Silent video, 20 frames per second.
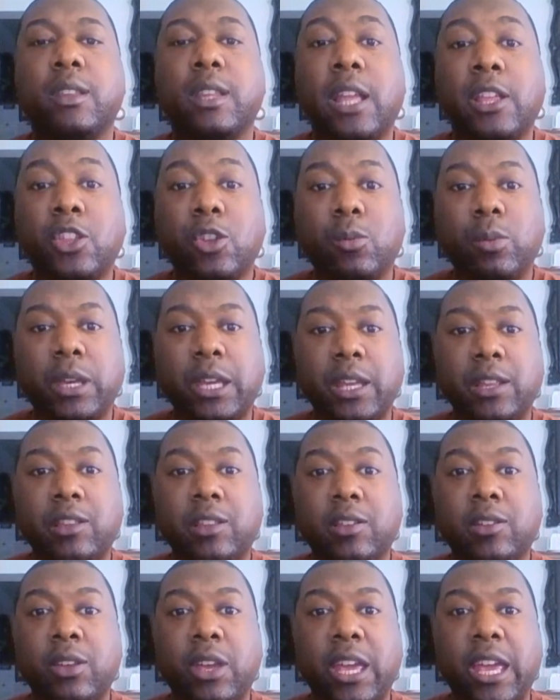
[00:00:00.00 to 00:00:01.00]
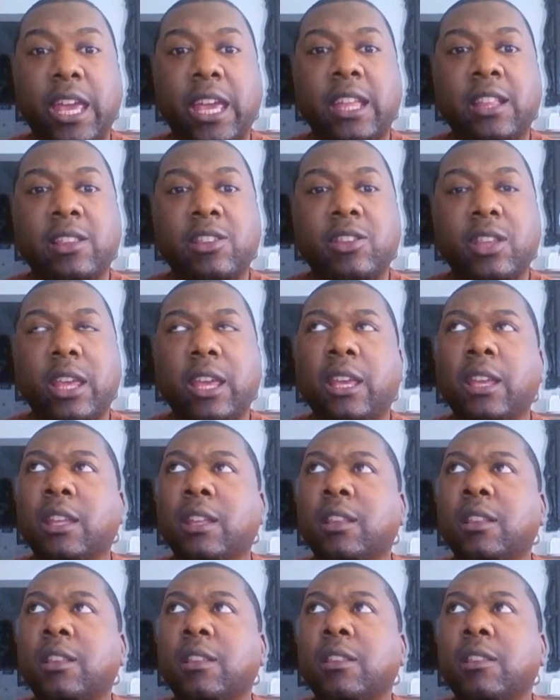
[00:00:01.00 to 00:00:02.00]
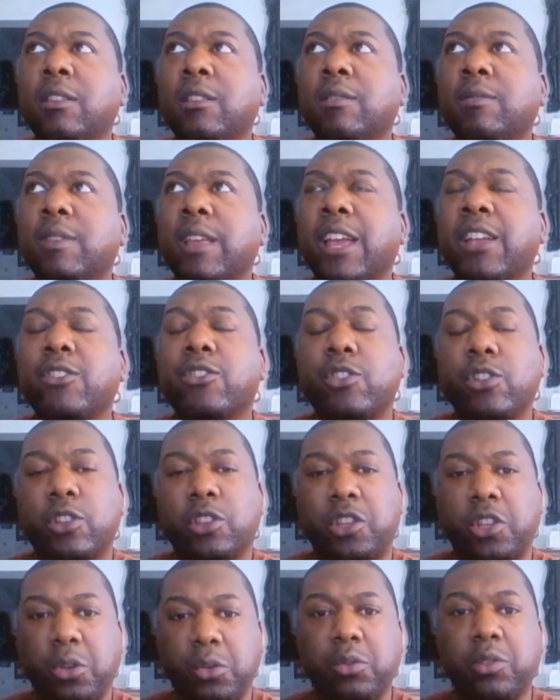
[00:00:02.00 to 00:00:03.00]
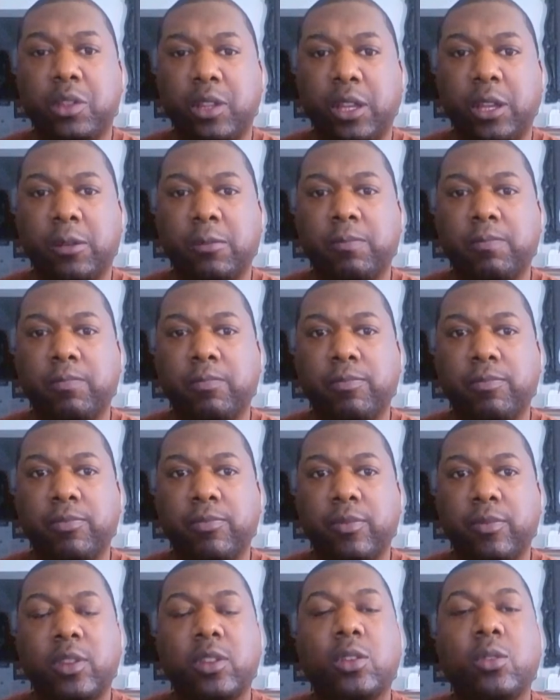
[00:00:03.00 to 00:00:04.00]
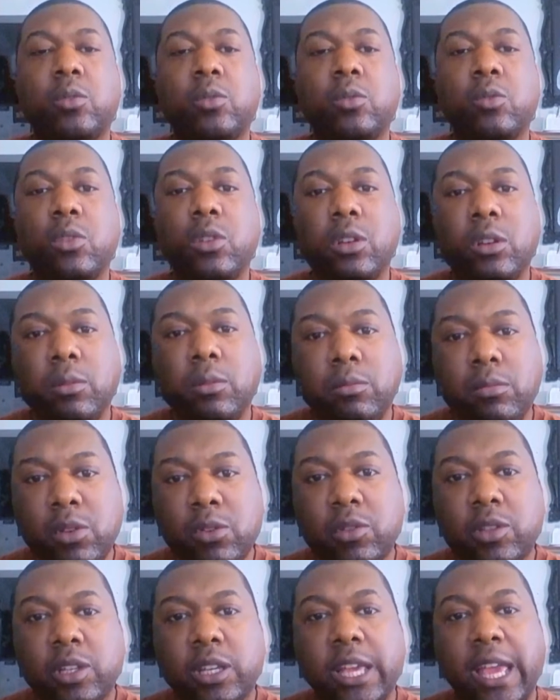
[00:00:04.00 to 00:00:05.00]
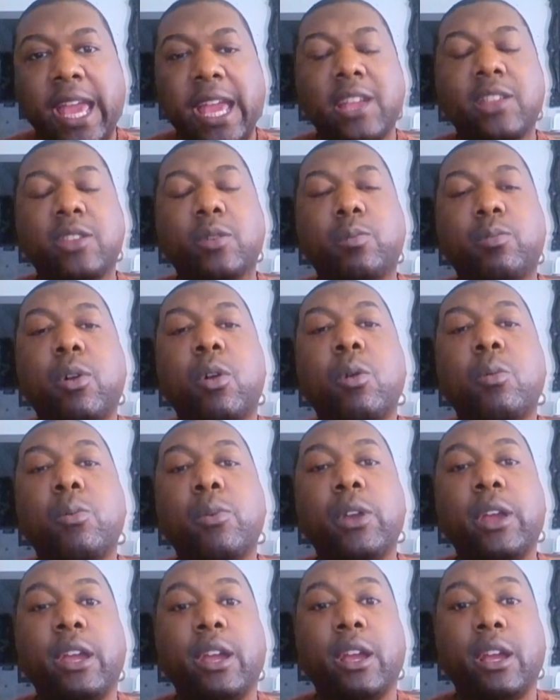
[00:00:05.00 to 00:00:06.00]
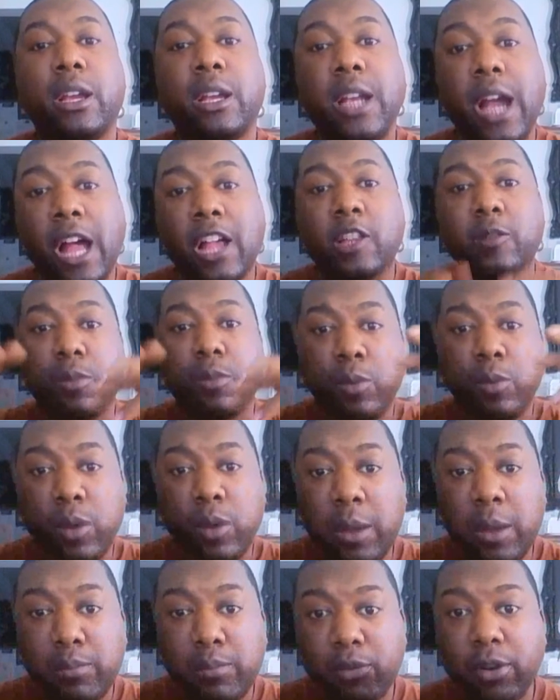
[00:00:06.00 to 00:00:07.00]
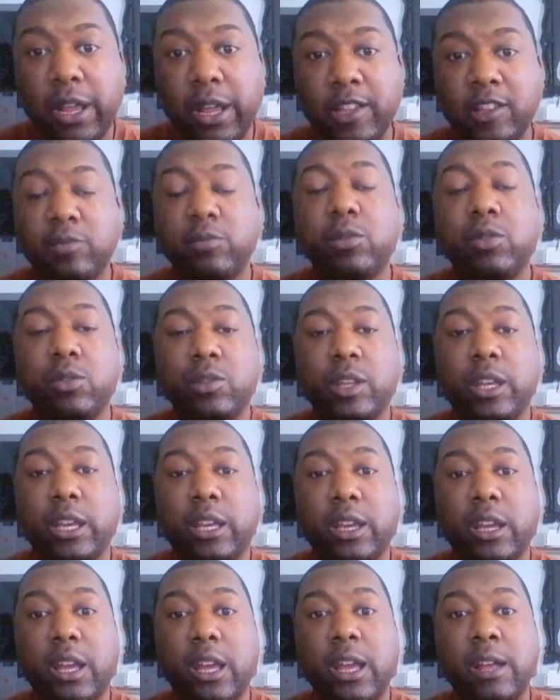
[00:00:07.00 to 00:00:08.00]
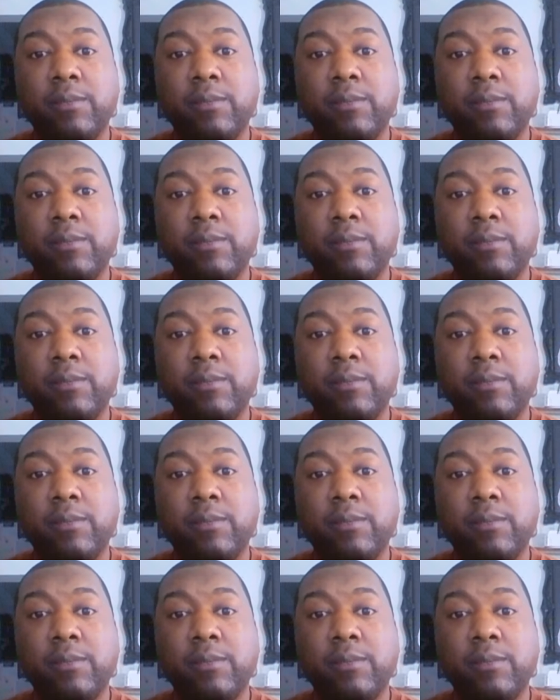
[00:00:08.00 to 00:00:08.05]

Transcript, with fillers: that you begin to introduce them to music, age appropriate, gospel and praise music.